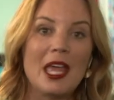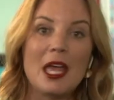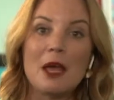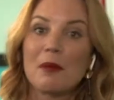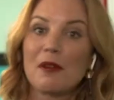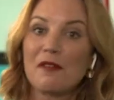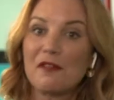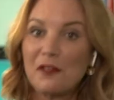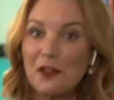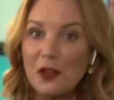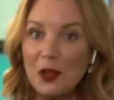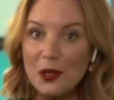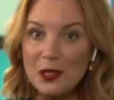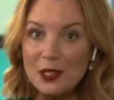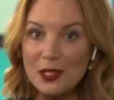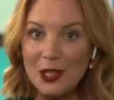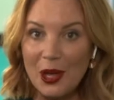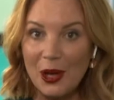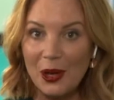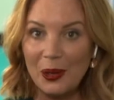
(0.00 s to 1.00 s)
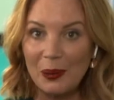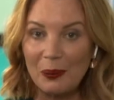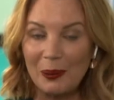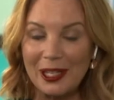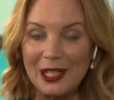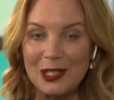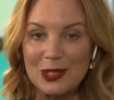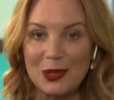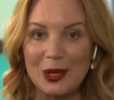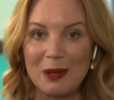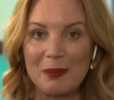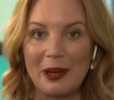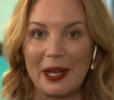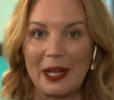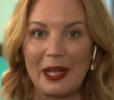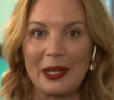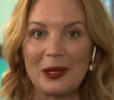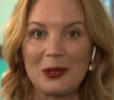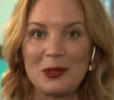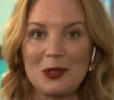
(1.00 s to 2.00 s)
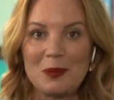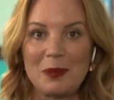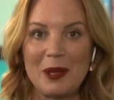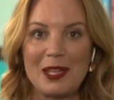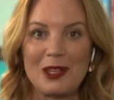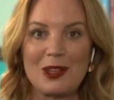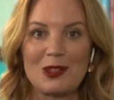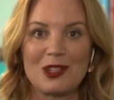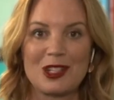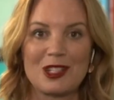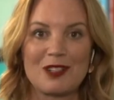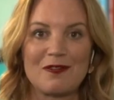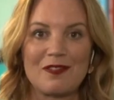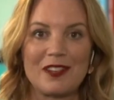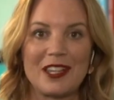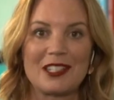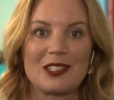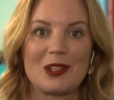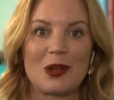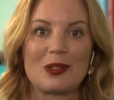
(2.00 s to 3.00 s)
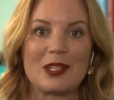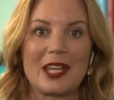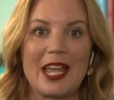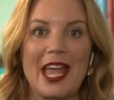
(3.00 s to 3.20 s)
But first though, we are joined by Hills Pet Nutrition Vet Dr.